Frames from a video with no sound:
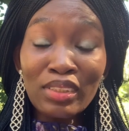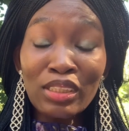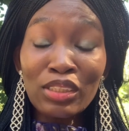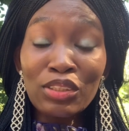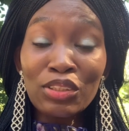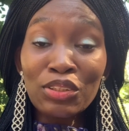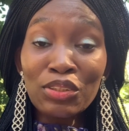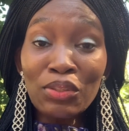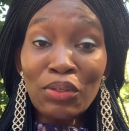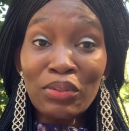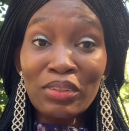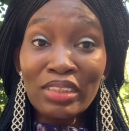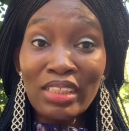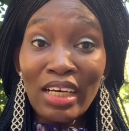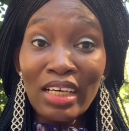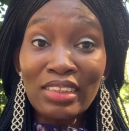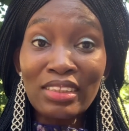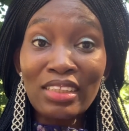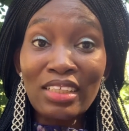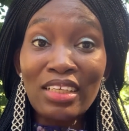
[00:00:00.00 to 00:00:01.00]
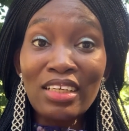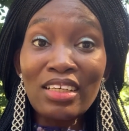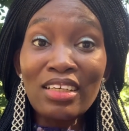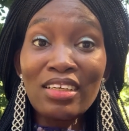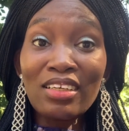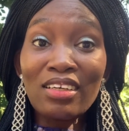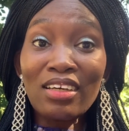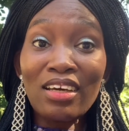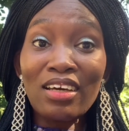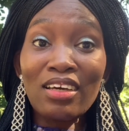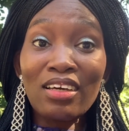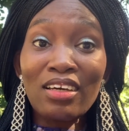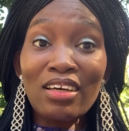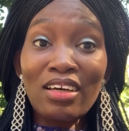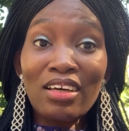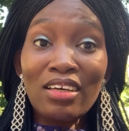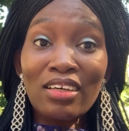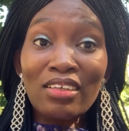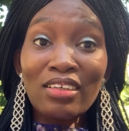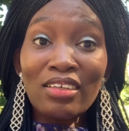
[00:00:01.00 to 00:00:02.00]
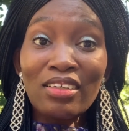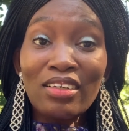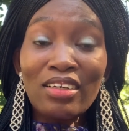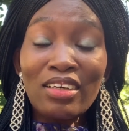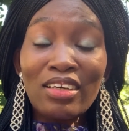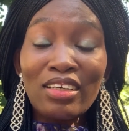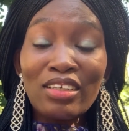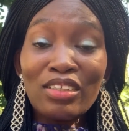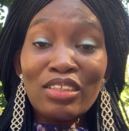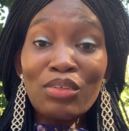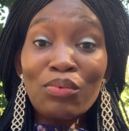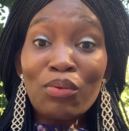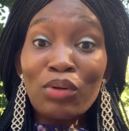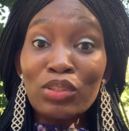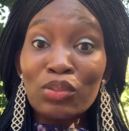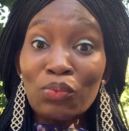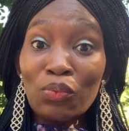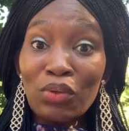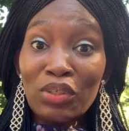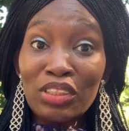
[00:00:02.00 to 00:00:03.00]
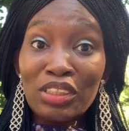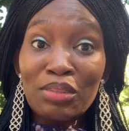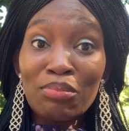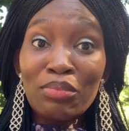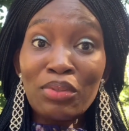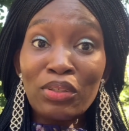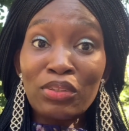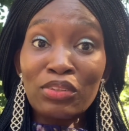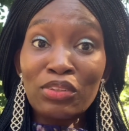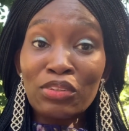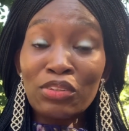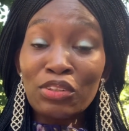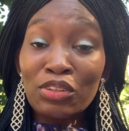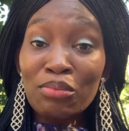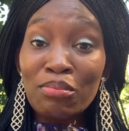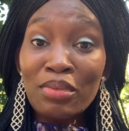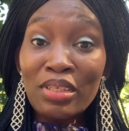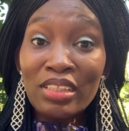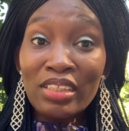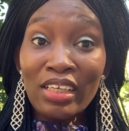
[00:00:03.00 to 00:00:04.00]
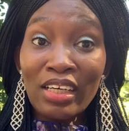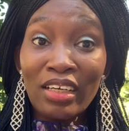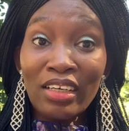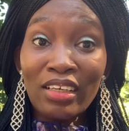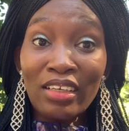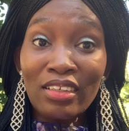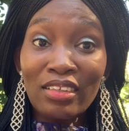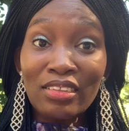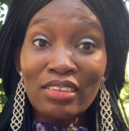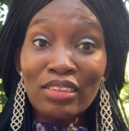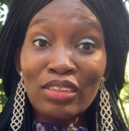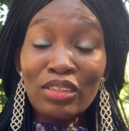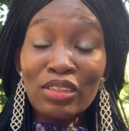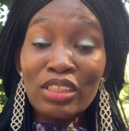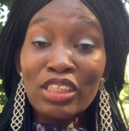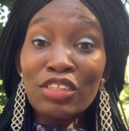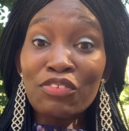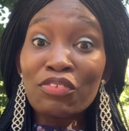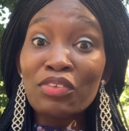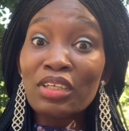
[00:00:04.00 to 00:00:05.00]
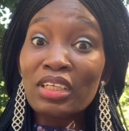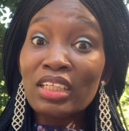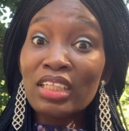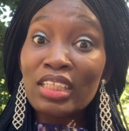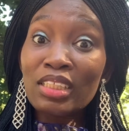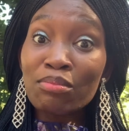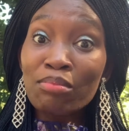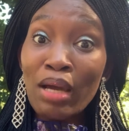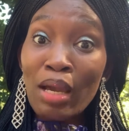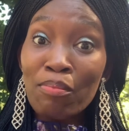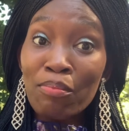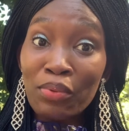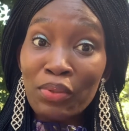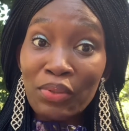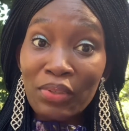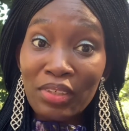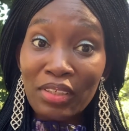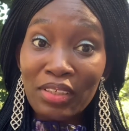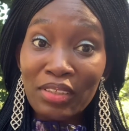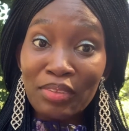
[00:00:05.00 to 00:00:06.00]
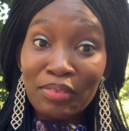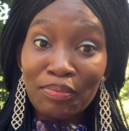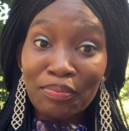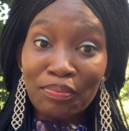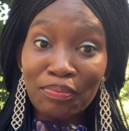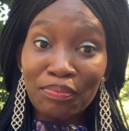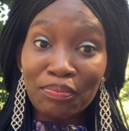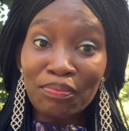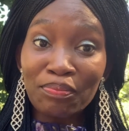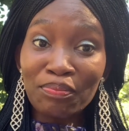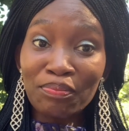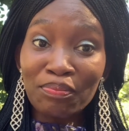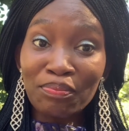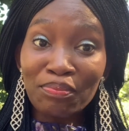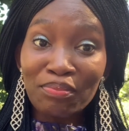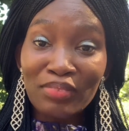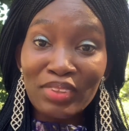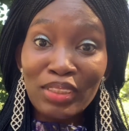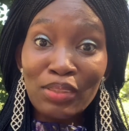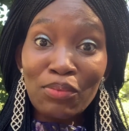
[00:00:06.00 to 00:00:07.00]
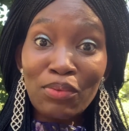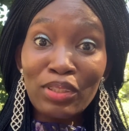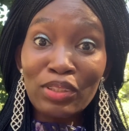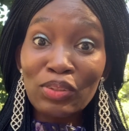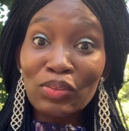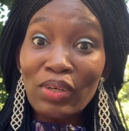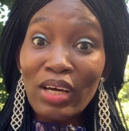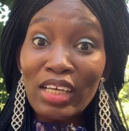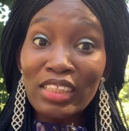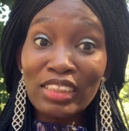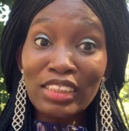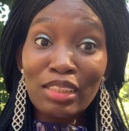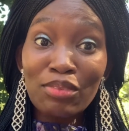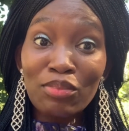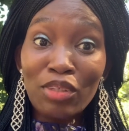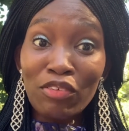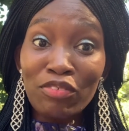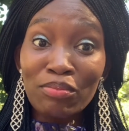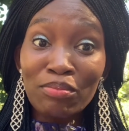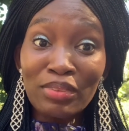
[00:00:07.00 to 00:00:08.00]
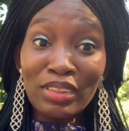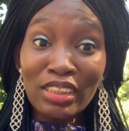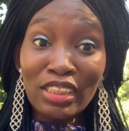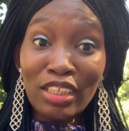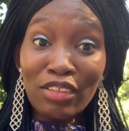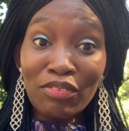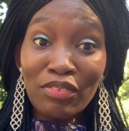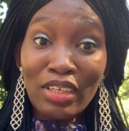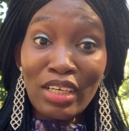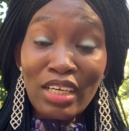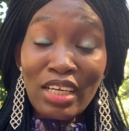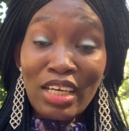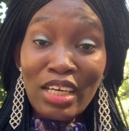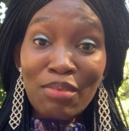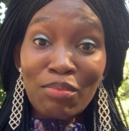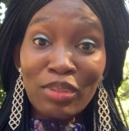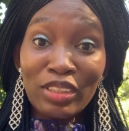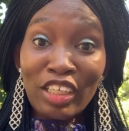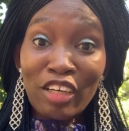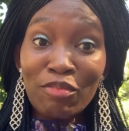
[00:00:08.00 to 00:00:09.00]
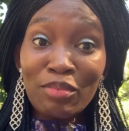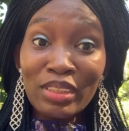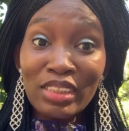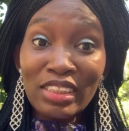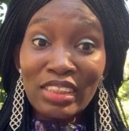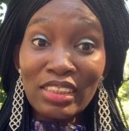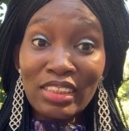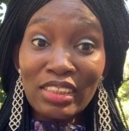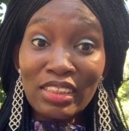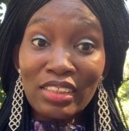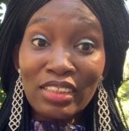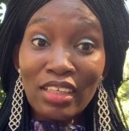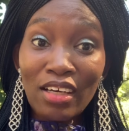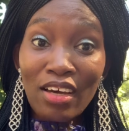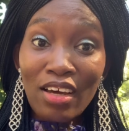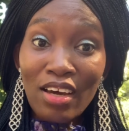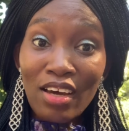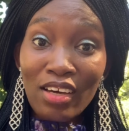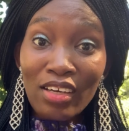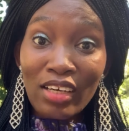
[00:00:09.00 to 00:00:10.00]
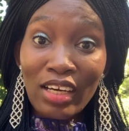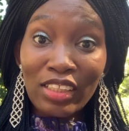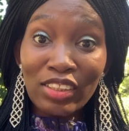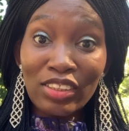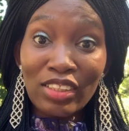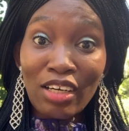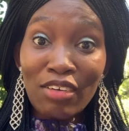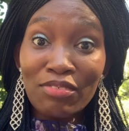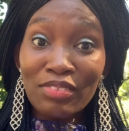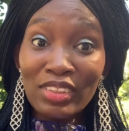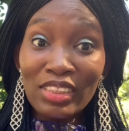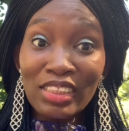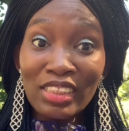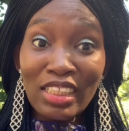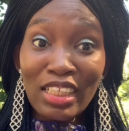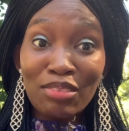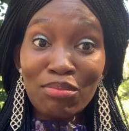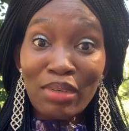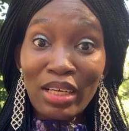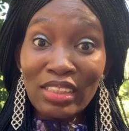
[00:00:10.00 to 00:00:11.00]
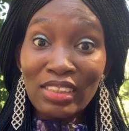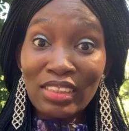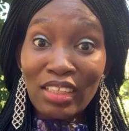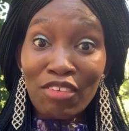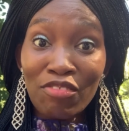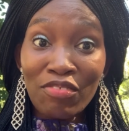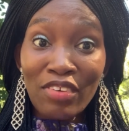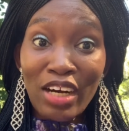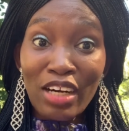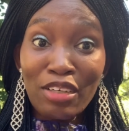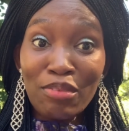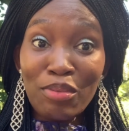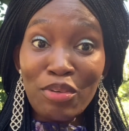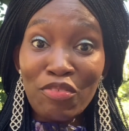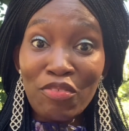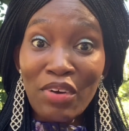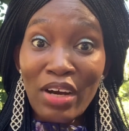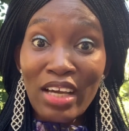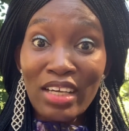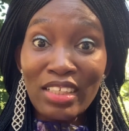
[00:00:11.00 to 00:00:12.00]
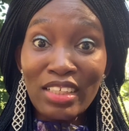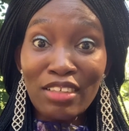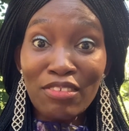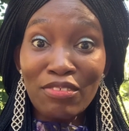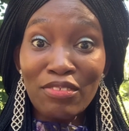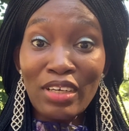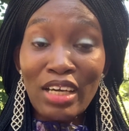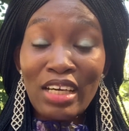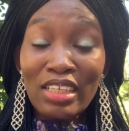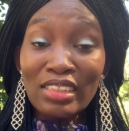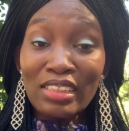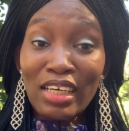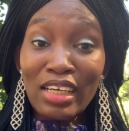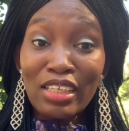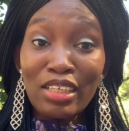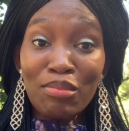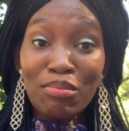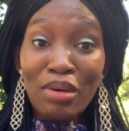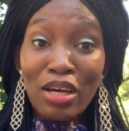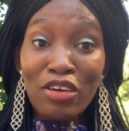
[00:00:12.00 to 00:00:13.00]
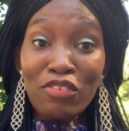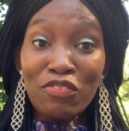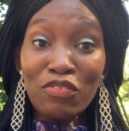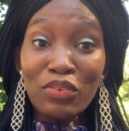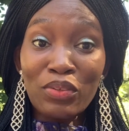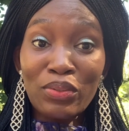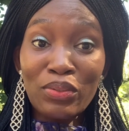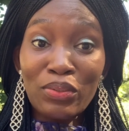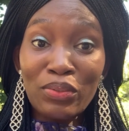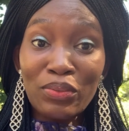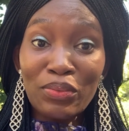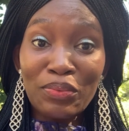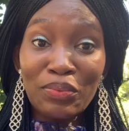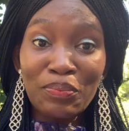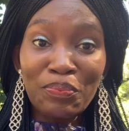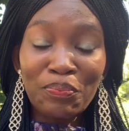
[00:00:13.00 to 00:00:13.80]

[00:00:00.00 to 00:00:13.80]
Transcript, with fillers: showed that he he was watching me on social media. He even clicked my book. Hmm. He was so ashamed of himself. Must have been thinking, hey, I should have deleted my safari before I gave Taiye my phone. Oh.